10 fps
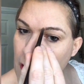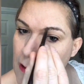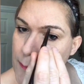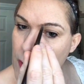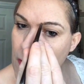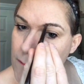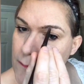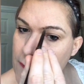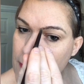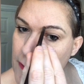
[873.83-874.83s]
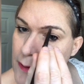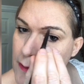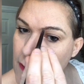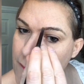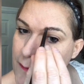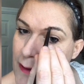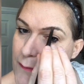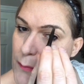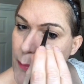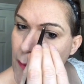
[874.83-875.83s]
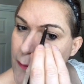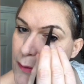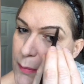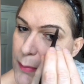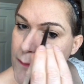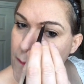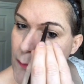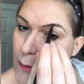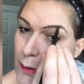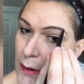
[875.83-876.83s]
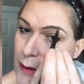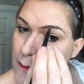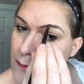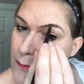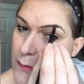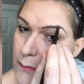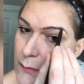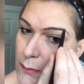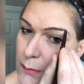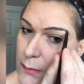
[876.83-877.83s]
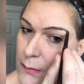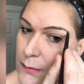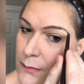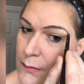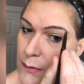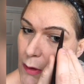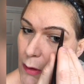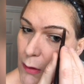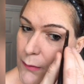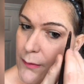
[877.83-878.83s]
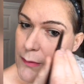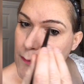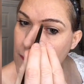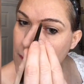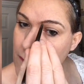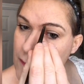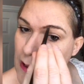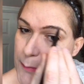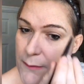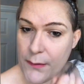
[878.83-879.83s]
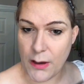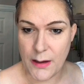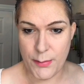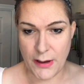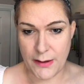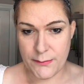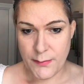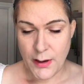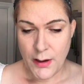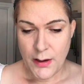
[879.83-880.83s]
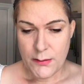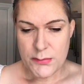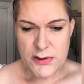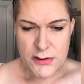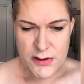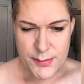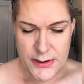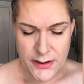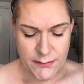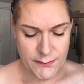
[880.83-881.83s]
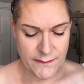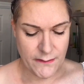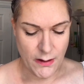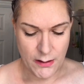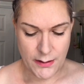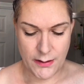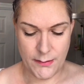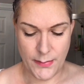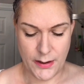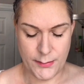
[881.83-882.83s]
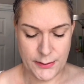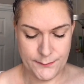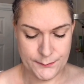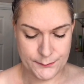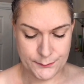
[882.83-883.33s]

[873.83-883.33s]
I'm a convert, I've never bothered before. So just draw on the shape of your eyebrow, which looks a bit stark at the moment.